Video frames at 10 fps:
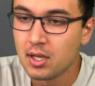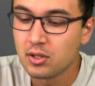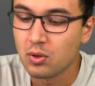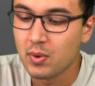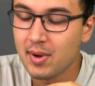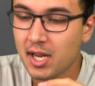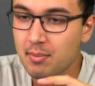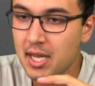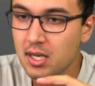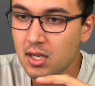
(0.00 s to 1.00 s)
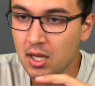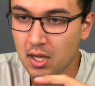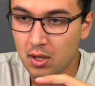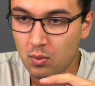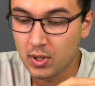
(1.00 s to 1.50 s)
So we recommend
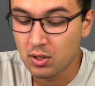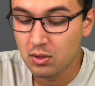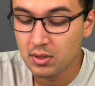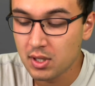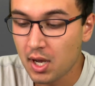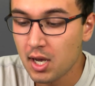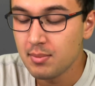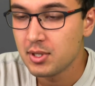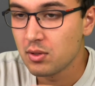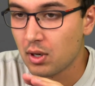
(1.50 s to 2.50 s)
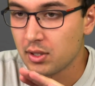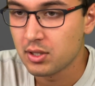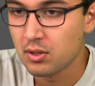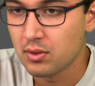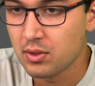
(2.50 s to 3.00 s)
when you use the hubs, you
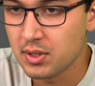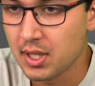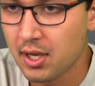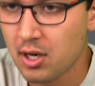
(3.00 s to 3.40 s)
also use the